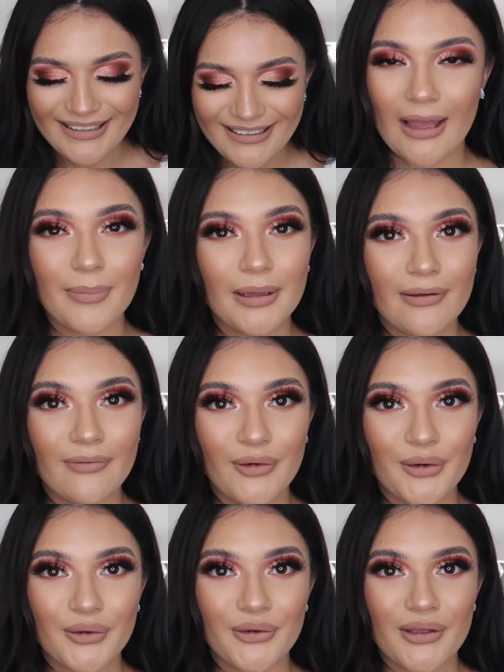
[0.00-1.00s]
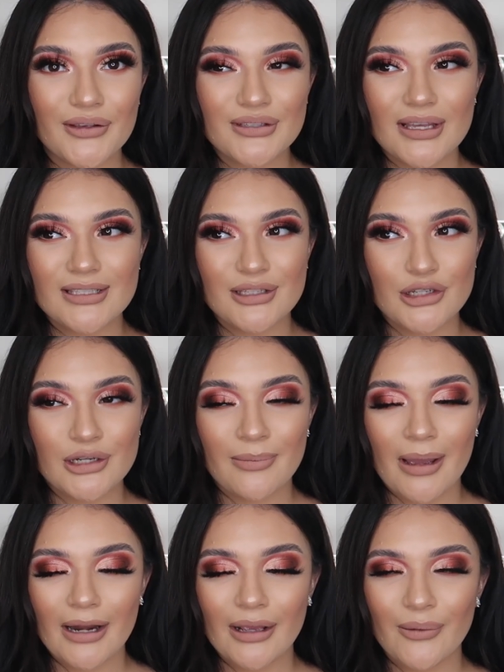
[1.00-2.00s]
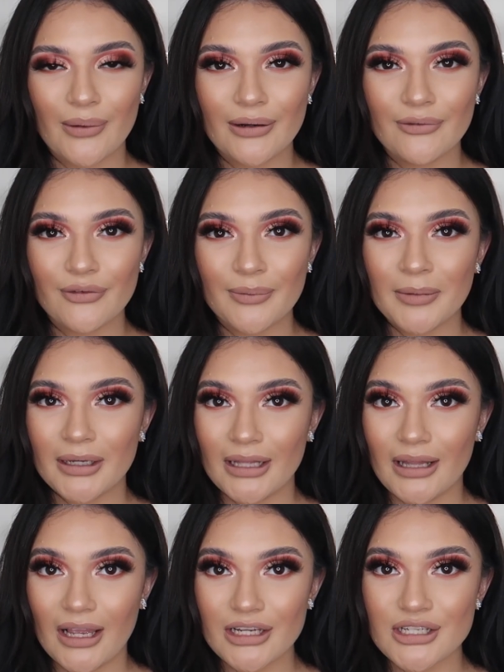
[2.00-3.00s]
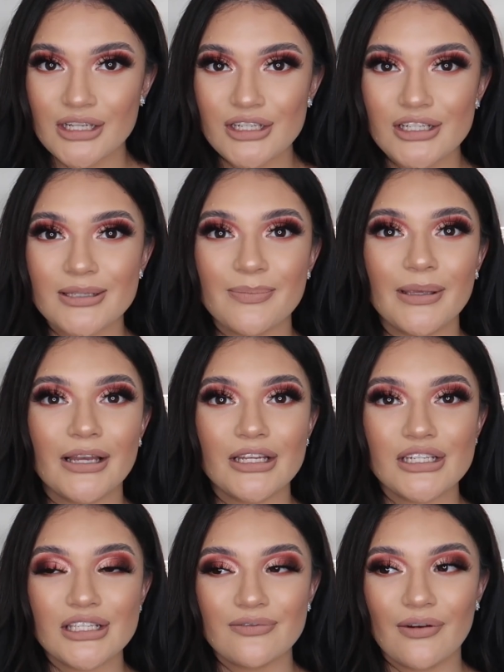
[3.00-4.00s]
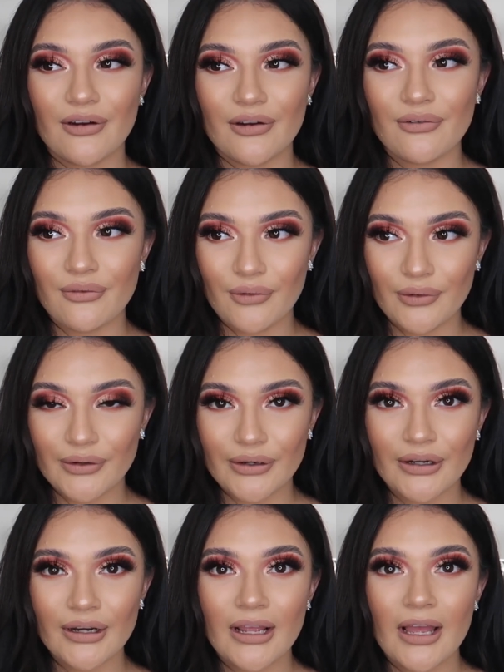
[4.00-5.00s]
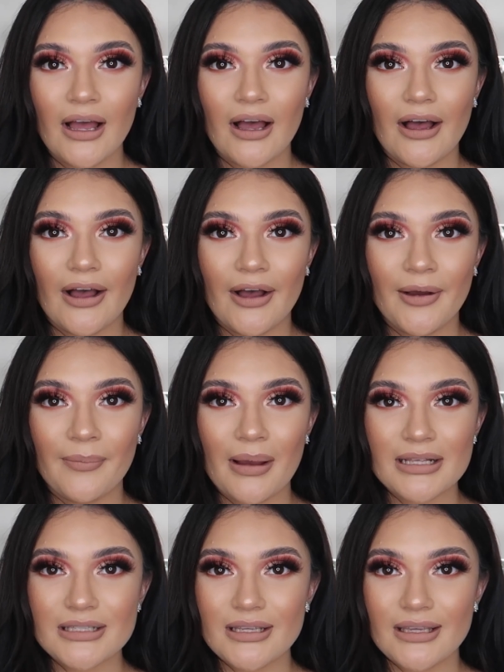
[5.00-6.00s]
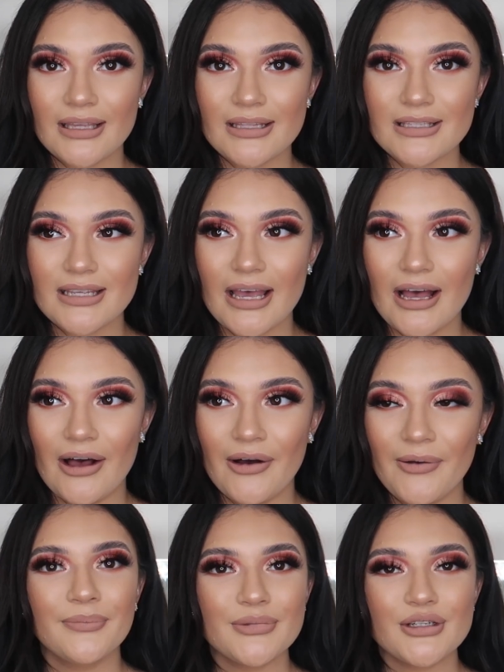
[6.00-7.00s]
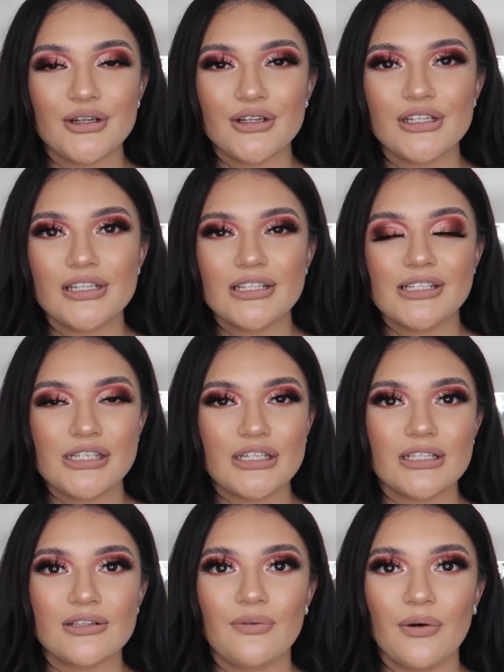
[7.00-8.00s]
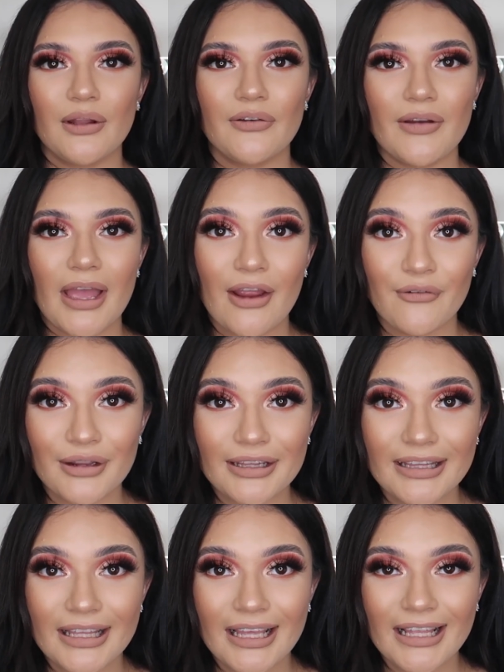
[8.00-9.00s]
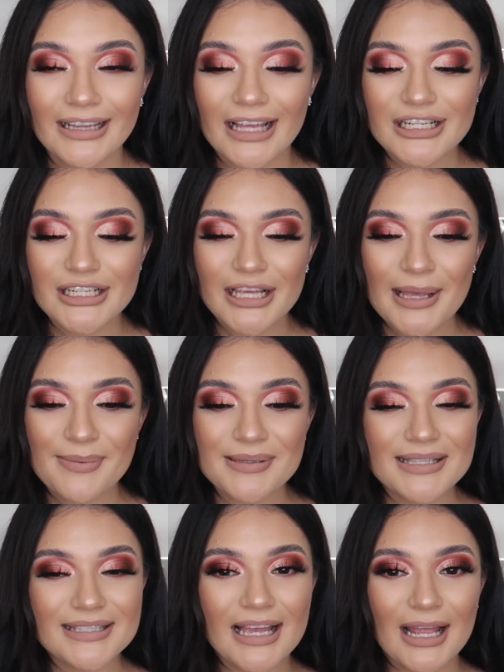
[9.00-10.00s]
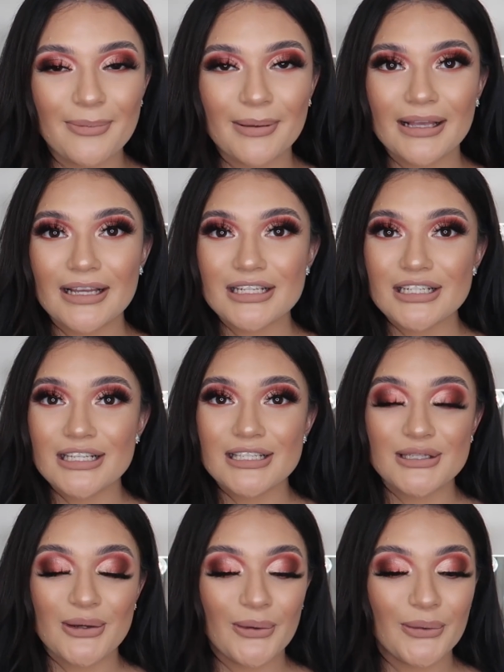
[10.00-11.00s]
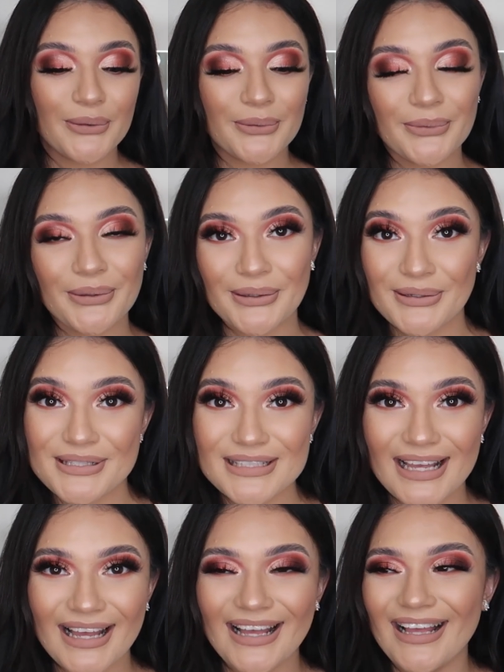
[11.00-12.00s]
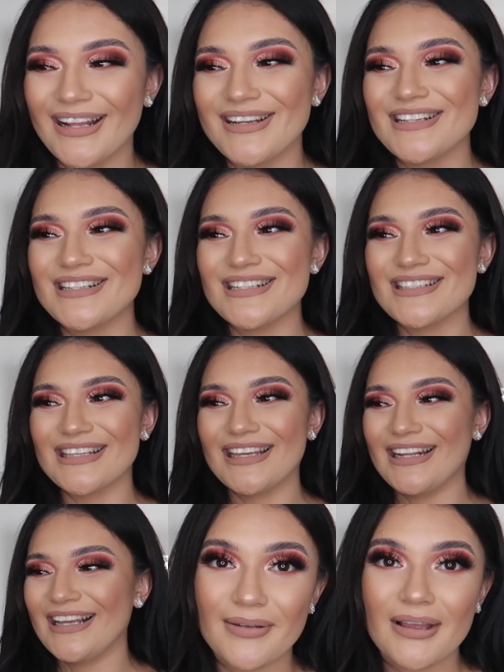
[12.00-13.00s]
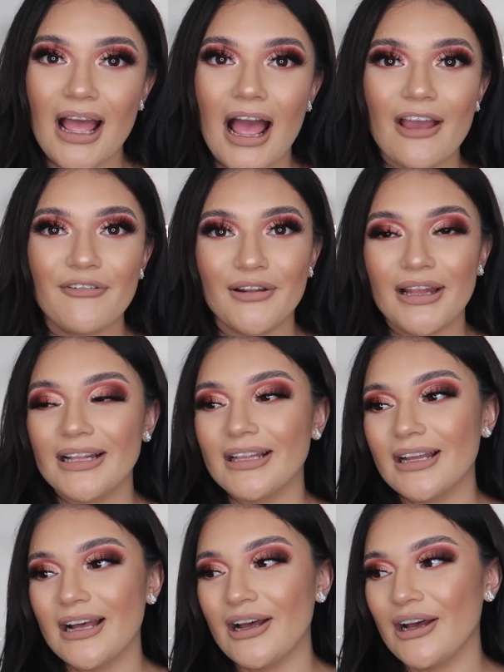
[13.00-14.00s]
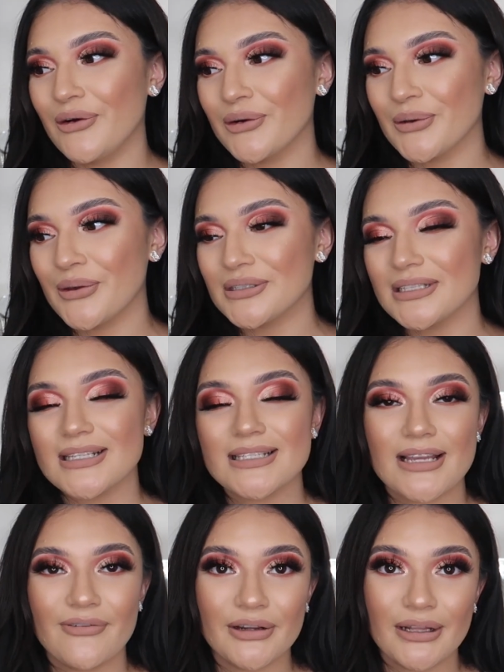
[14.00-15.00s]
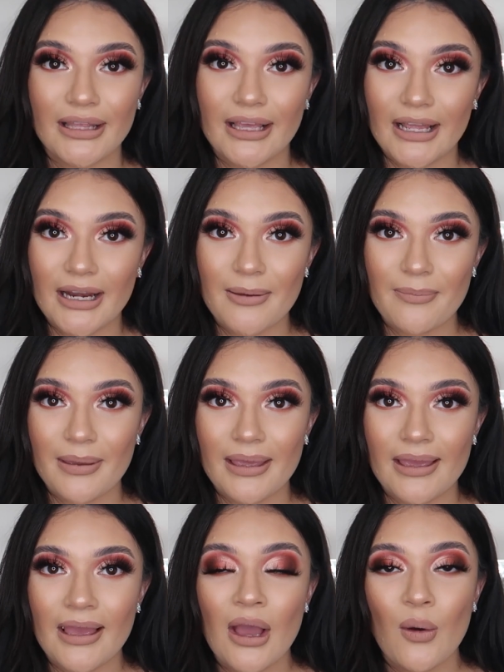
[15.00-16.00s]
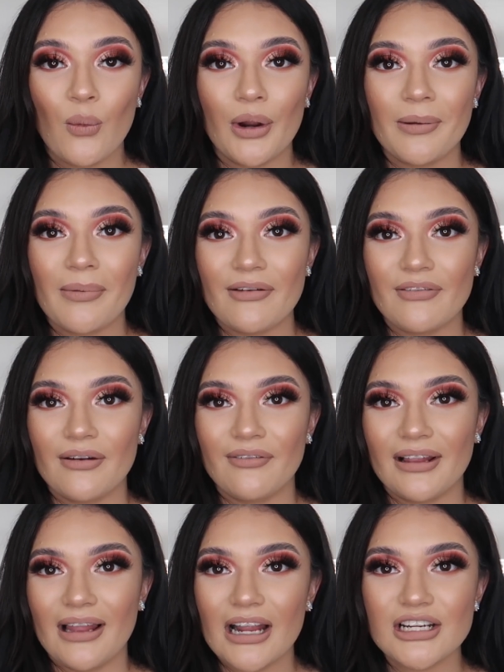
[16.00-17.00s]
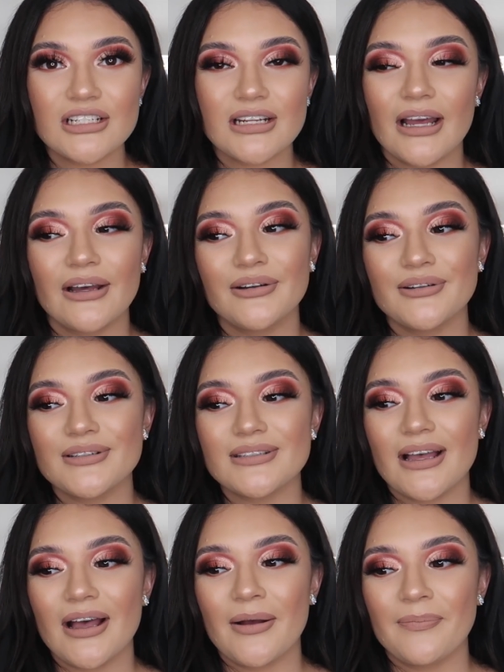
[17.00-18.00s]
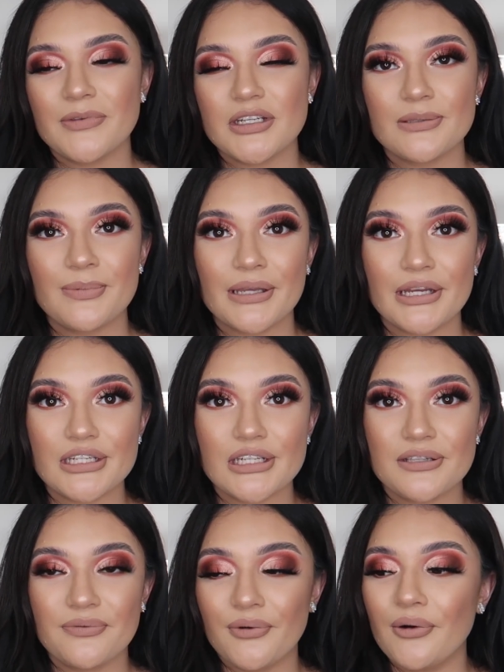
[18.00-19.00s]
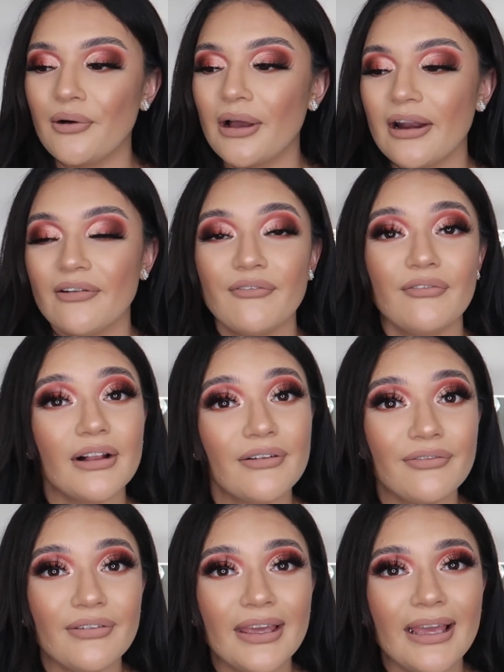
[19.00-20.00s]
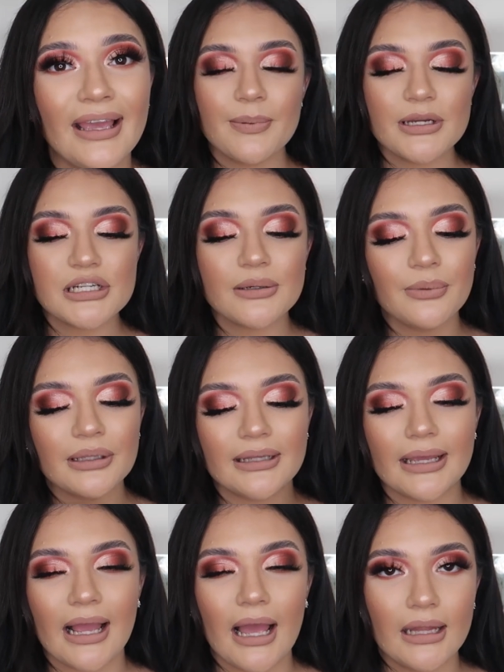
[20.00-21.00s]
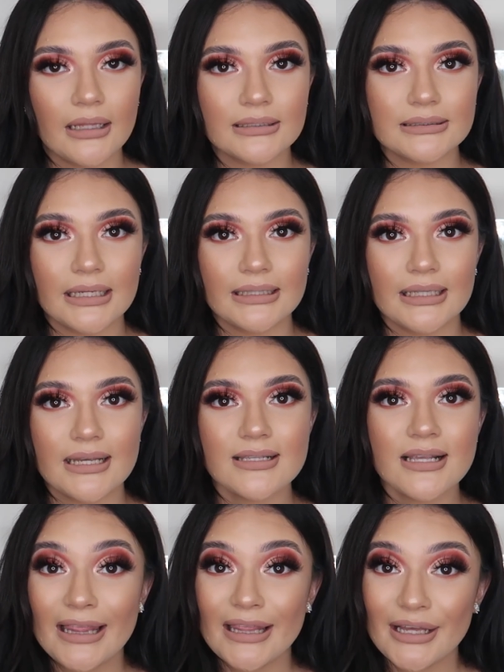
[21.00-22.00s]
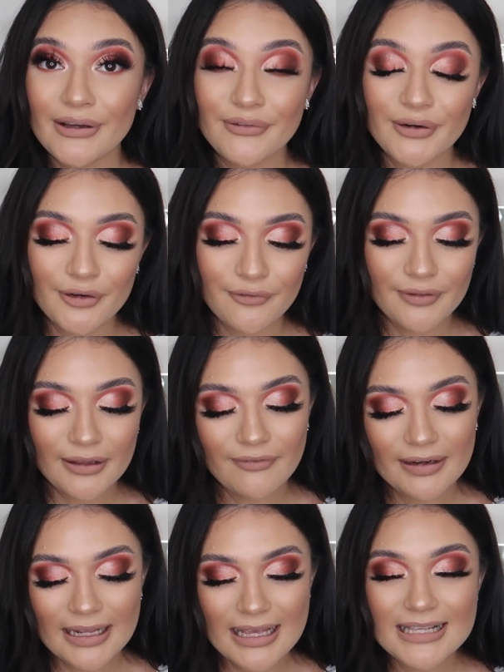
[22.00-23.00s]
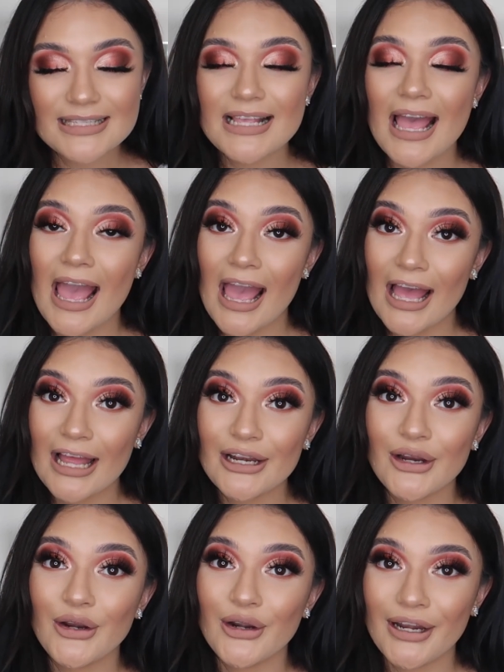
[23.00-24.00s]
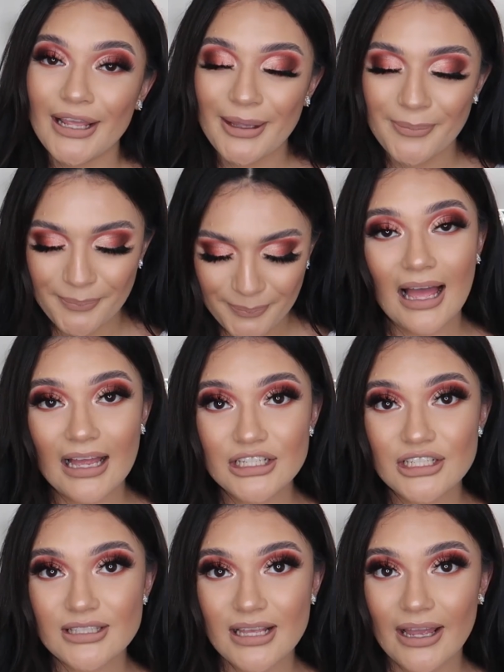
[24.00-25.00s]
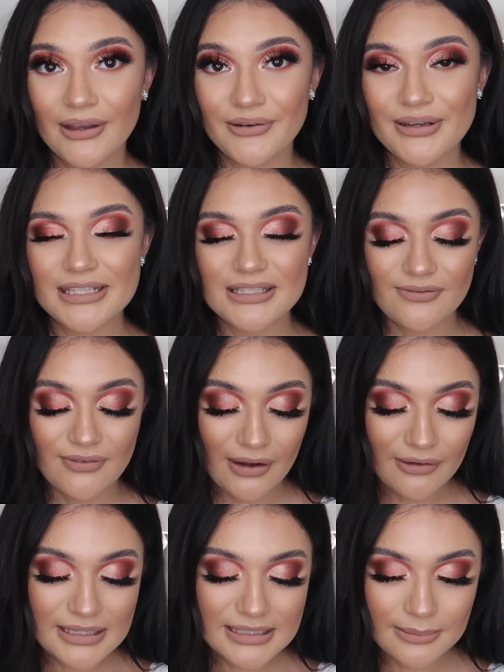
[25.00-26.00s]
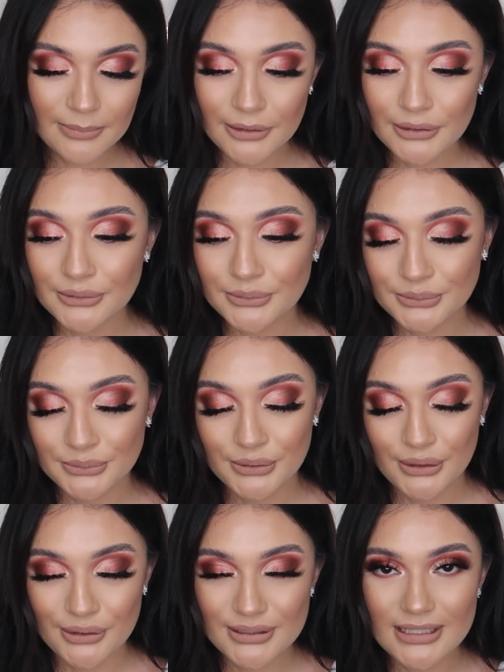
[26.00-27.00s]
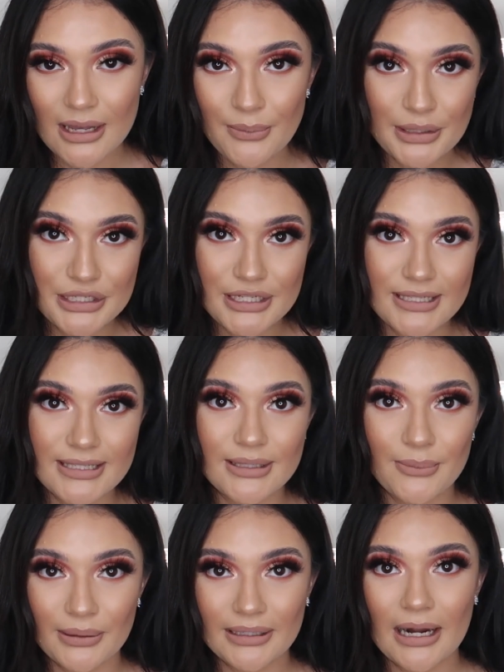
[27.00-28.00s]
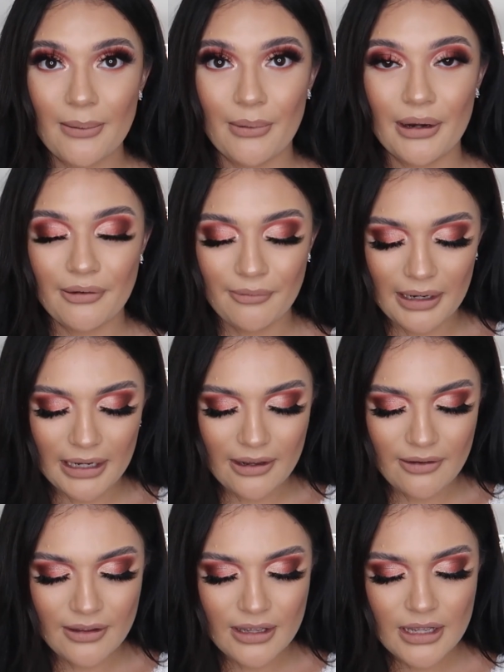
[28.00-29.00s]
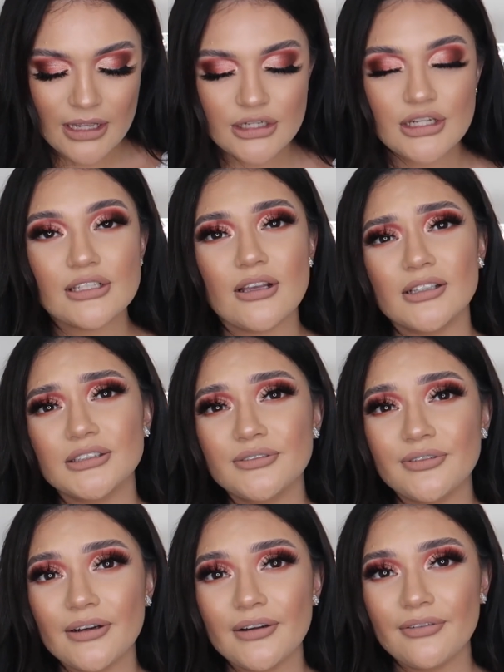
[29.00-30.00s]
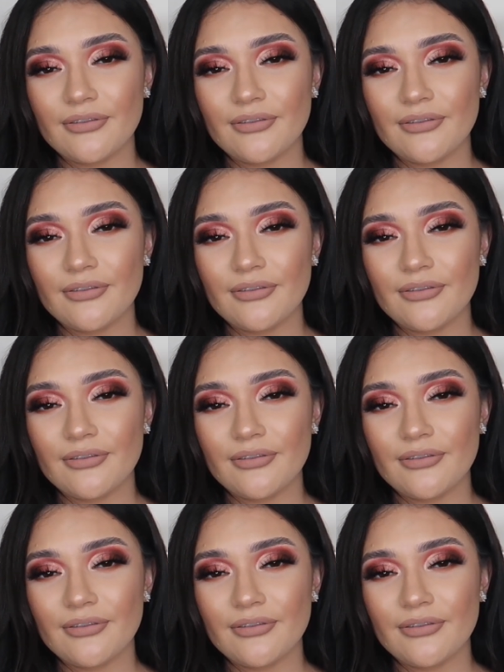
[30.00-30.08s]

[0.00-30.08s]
I believe Orgullosa is the dramatic one from the collection, just because she's very fuller. As you can tell, I'm sure she's just full of everything that she keeps inside because she's so orgullosa. Just kidding. I feel like Orgullosa is definitely gonna be one of my favorite lash styles, just because she's full and fluffy, especially with like eye looks like this. I love her fluffiness and her name. Lash style is very similar to Diosa, which is the one that I'm wearing right now. She's also very